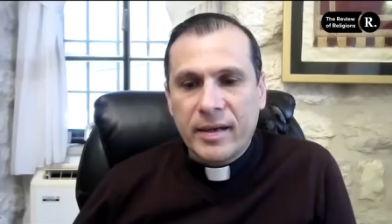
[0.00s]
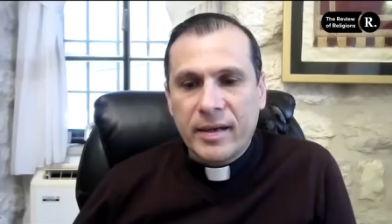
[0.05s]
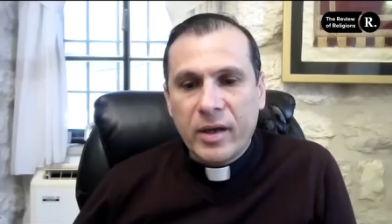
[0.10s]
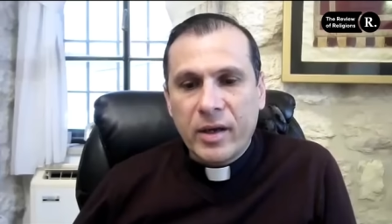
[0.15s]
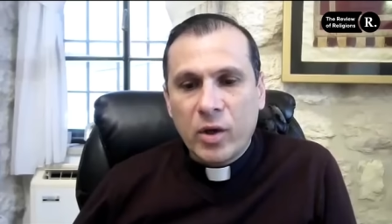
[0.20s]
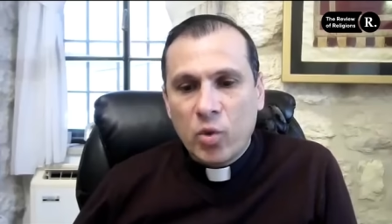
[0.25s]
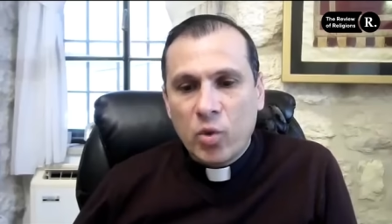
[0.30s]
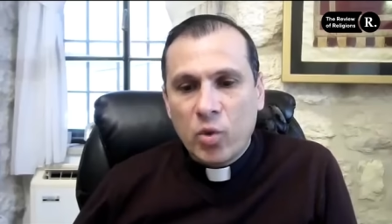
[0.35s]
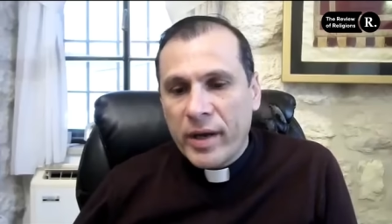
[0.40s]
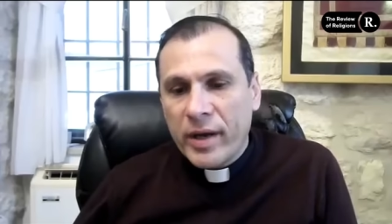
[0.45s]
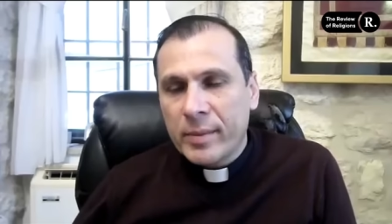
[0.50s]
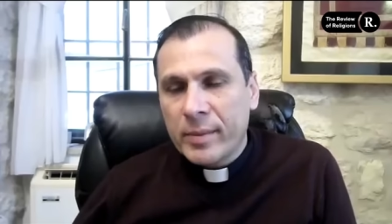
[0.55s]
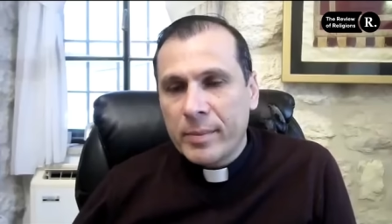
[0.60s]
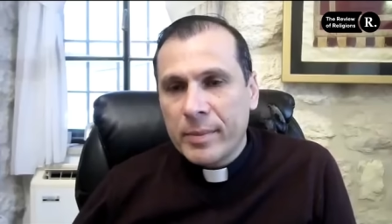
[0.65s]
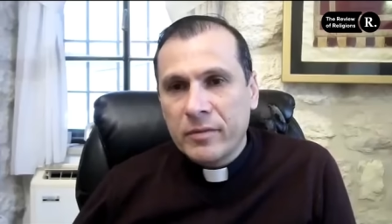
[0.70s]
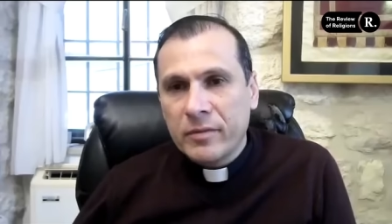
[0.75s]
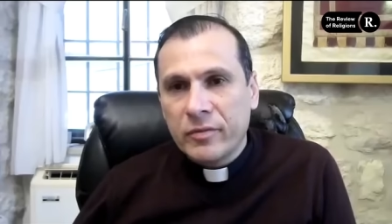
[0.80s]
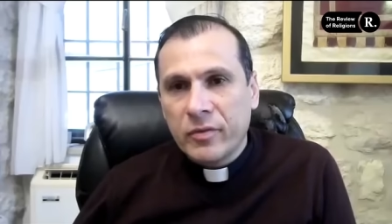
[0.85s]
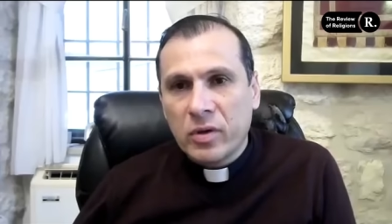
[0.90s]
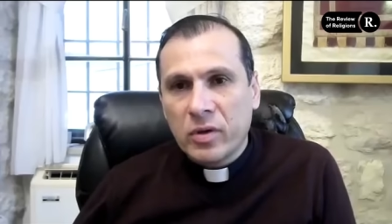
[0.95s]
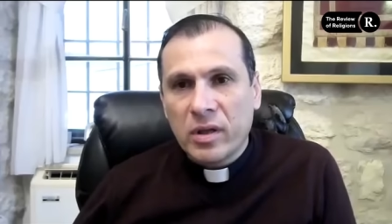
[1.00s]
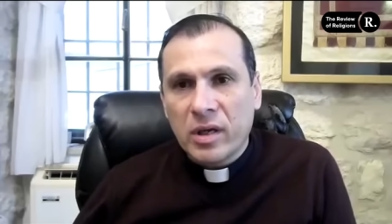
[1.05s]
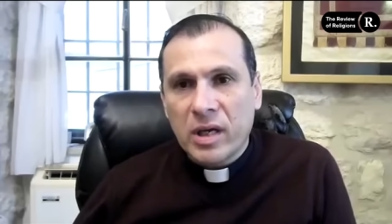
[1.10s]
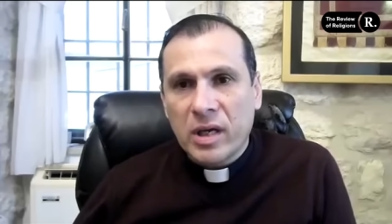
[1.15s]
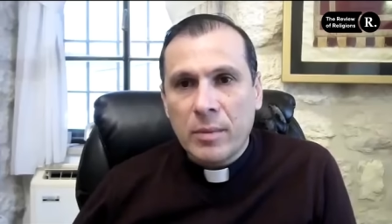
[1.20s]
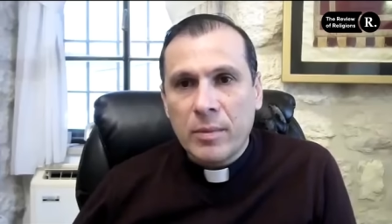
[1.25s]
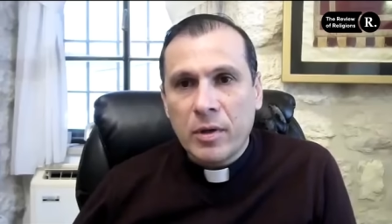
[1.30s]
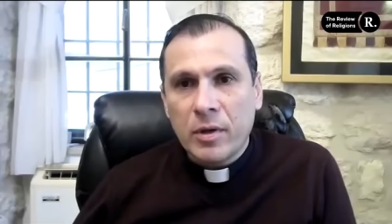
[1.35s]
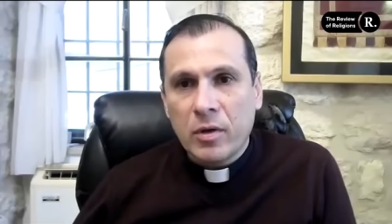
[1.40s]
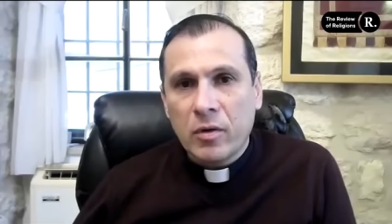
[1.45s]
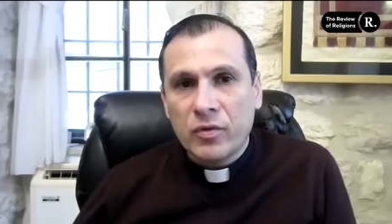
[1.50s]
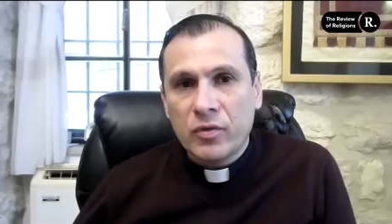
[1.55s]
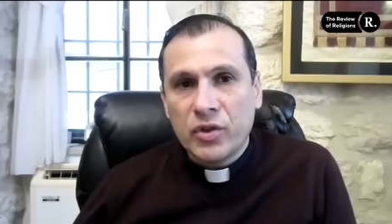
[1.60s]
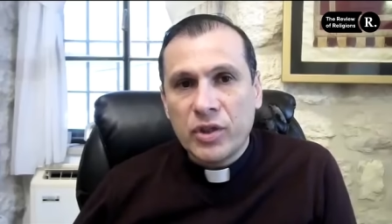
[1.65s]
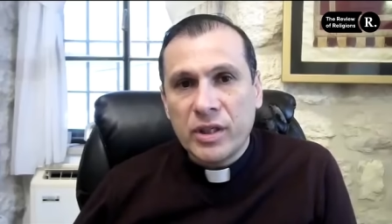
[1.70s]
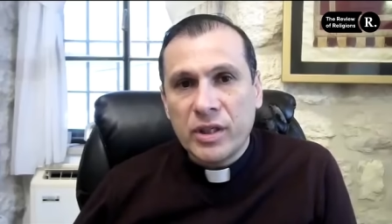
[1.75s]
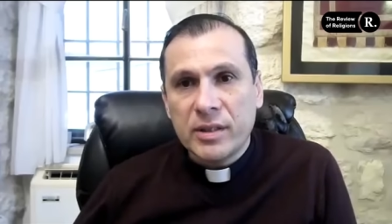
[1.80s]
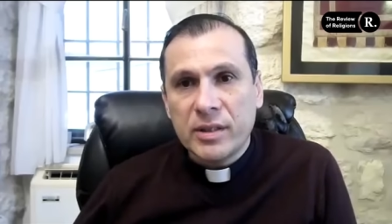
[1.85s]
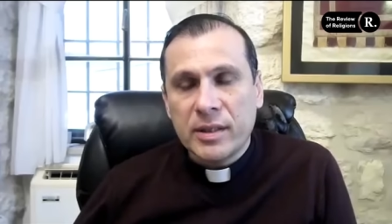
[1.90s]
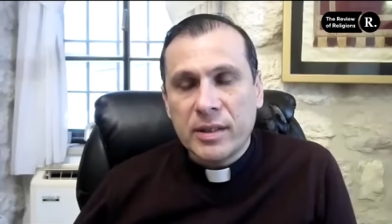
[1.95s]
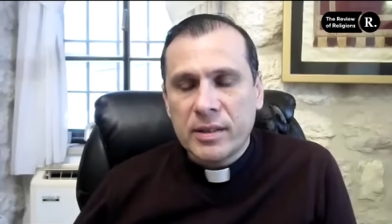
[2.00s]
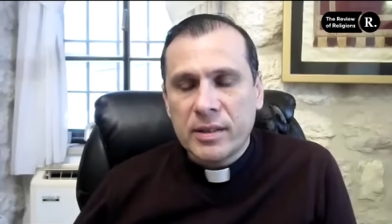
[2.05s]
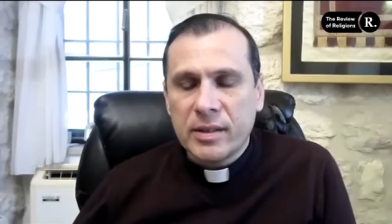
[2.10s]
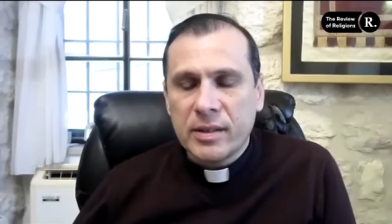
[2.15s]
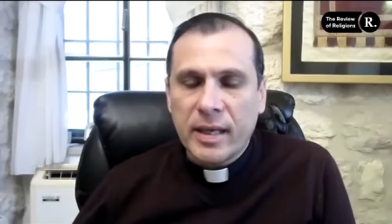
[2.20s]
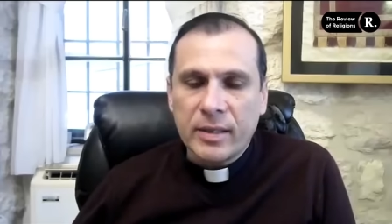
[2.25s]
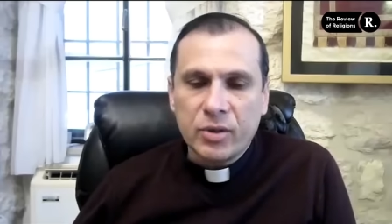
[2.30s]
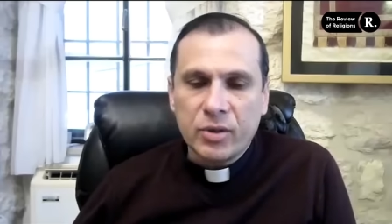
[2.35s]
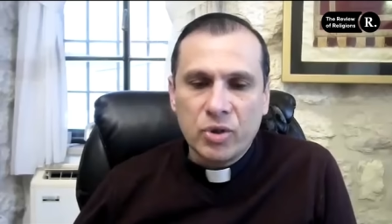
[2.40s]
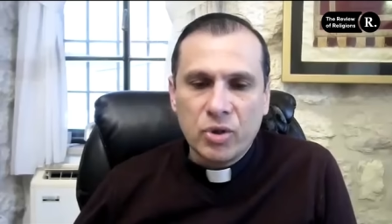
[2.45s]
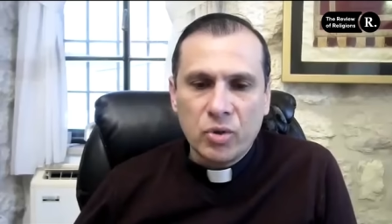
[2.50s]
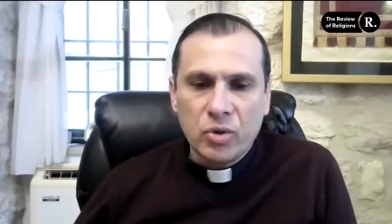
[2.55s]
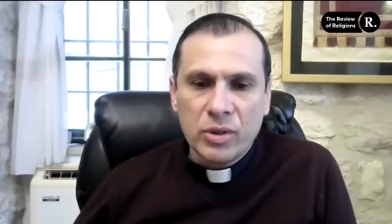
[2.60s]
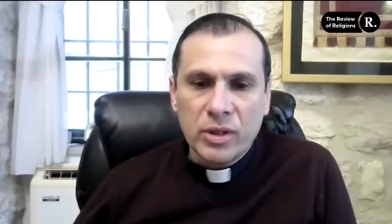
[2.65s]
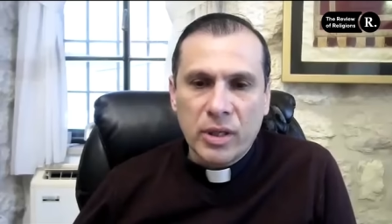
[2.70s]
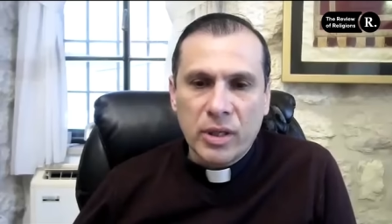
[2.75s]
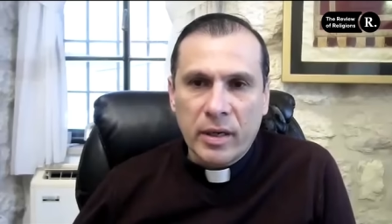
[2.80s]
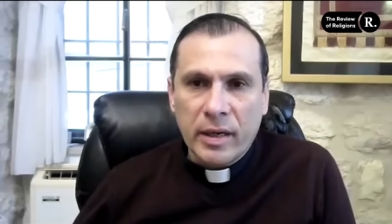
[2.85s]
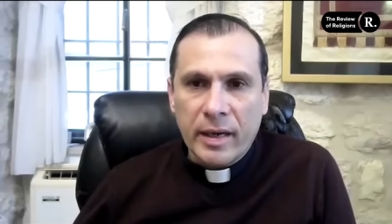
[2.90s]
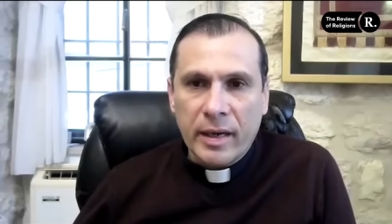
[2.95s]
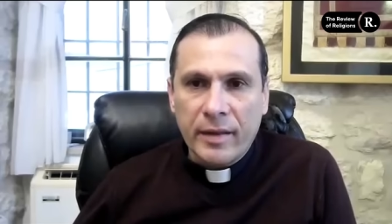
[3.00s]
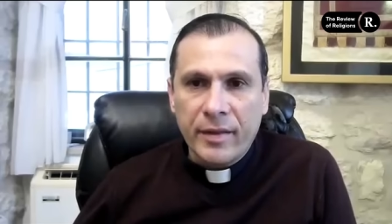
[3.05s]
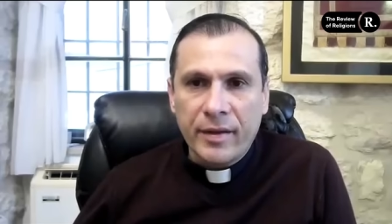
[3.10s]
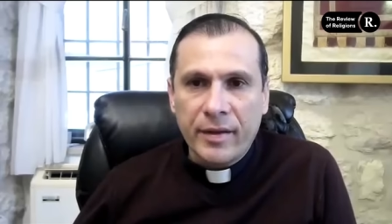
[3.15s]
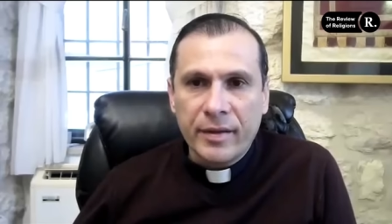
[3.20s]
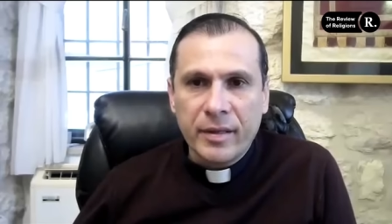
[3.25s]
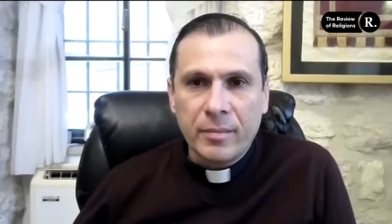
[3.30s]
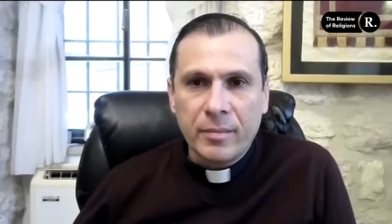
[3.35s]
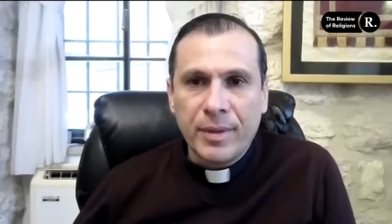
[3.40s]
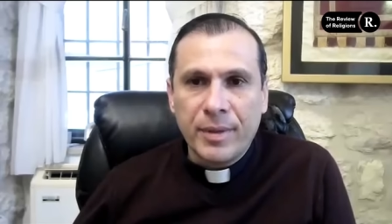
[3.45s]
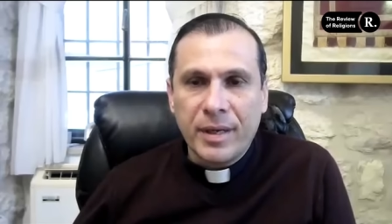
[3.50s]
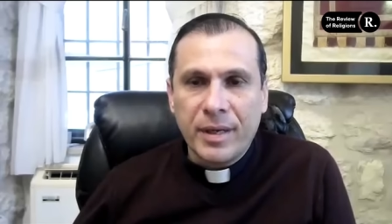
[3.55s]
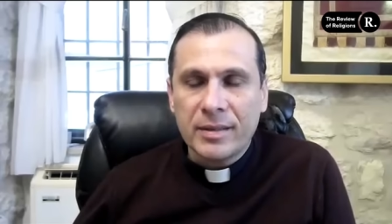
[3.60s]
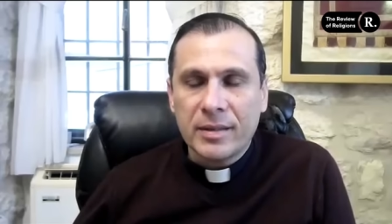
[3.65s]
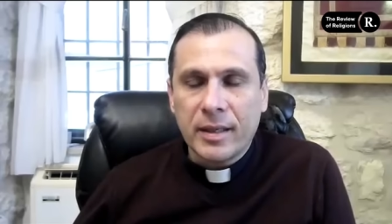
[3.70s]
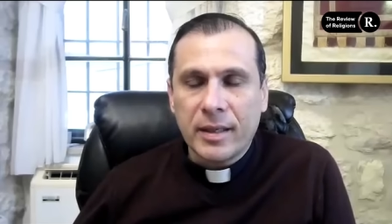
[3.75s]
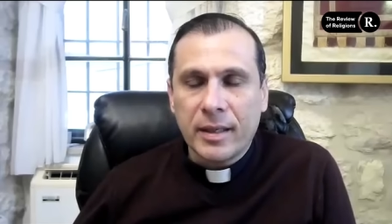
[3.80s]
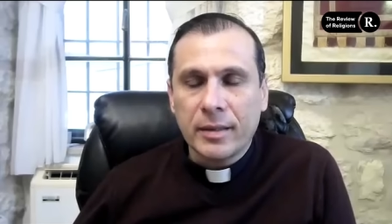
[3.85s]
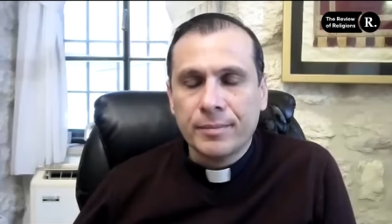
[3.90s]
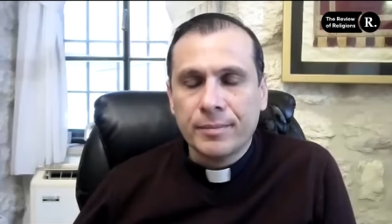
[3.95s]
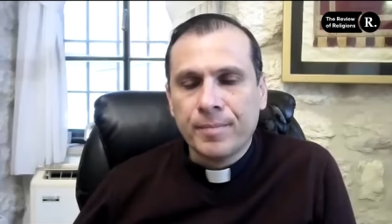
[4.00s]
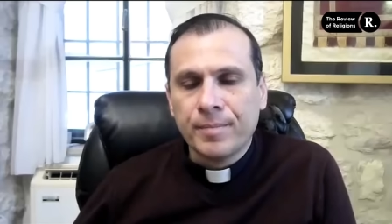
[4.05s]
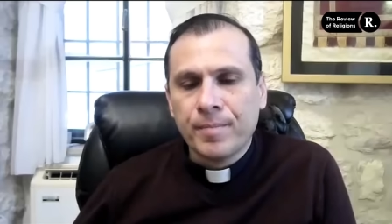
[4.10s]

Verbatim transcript: a requirement for the coming of Jesus that Jews are gathered in Palestine.